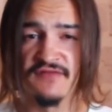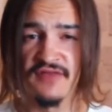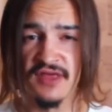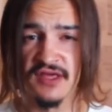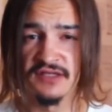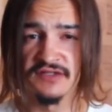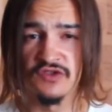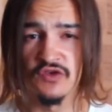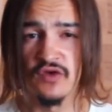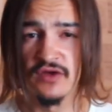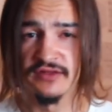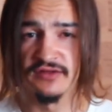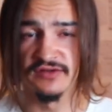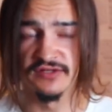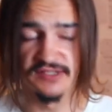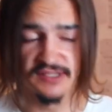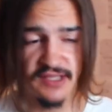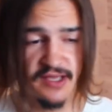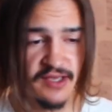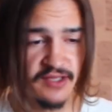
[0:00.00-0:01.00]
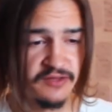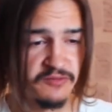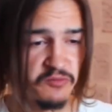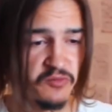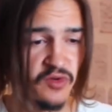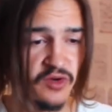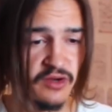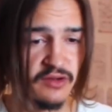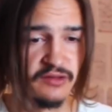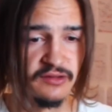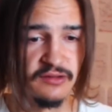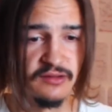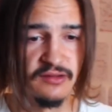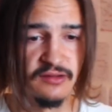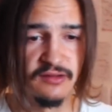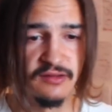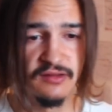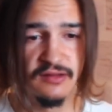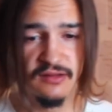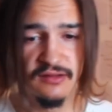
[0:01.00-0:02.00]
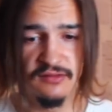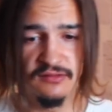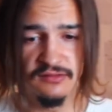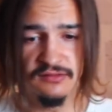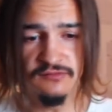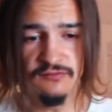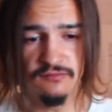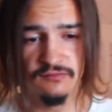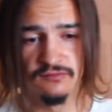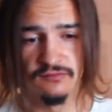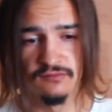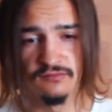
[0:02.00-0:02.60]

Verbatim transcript: things to understand, but I'm